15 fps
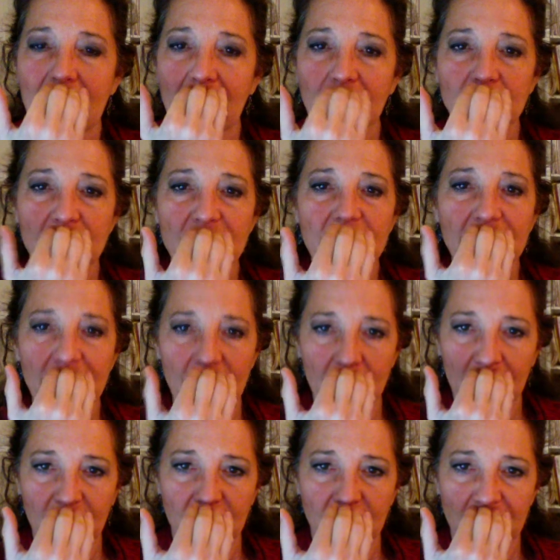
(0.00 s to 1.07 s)
under the
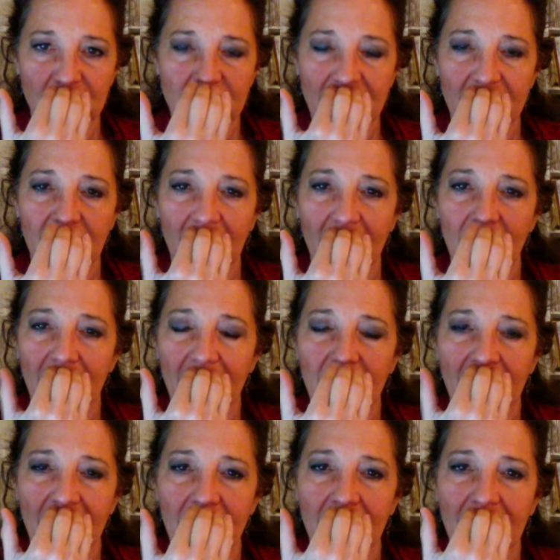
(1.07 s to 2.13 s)
nose.
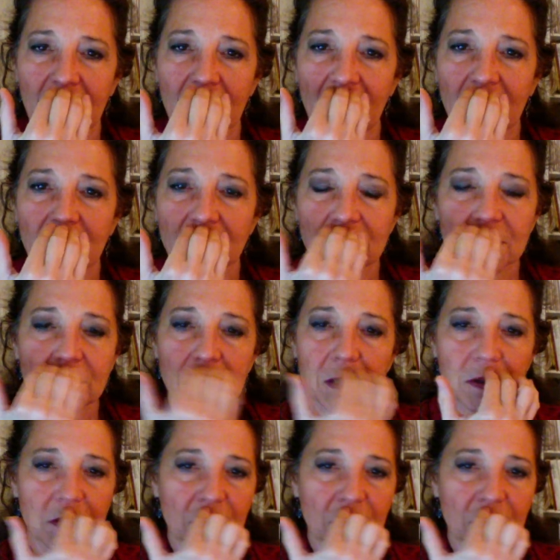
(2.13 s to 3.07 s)
Under the nose,